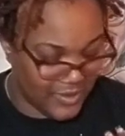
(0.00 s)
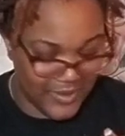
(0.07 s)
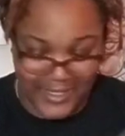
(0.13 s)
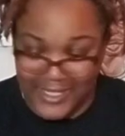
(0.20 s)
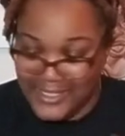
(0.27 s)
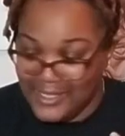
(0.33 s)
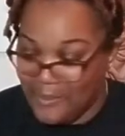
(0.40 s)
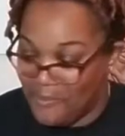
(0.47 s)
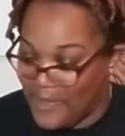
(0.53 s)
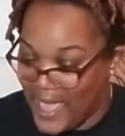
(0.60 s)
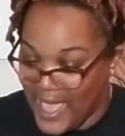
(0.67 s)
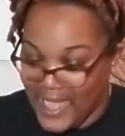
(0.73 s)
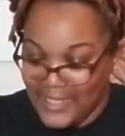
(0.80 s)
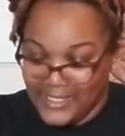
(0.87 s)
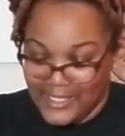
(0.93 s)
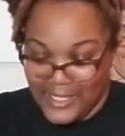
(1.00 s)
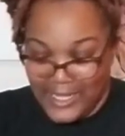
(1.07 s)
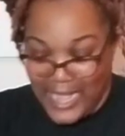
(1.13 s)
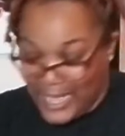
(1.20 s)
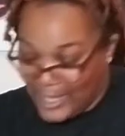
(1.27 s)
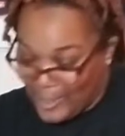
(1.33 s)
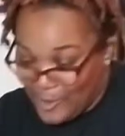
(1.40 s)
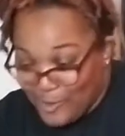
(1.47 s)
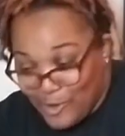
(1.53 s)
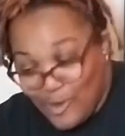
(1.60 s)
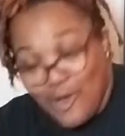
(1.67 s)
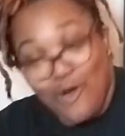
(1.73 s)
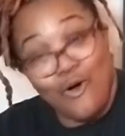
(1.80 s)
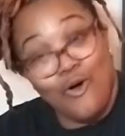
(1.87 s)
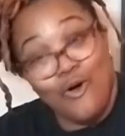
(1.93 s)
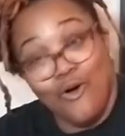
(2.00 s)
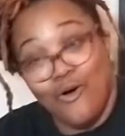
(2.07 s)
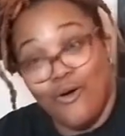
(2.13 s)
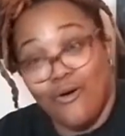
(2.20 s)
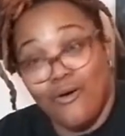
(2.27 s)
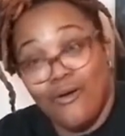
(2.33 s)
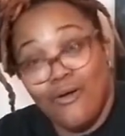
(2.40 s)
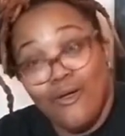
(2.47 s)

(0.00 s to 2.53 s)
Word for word: Just imagine that cuticle oil